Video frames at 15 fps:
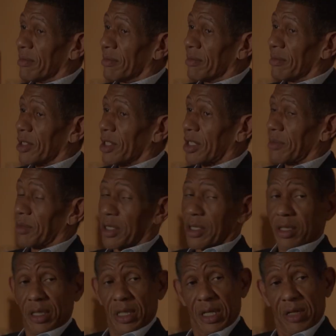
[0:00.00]
I jokingly say all
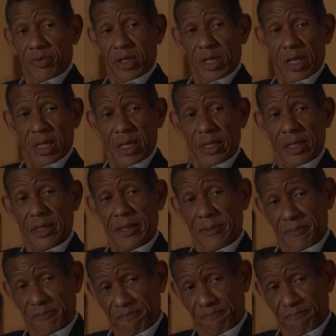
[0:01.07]
the time, most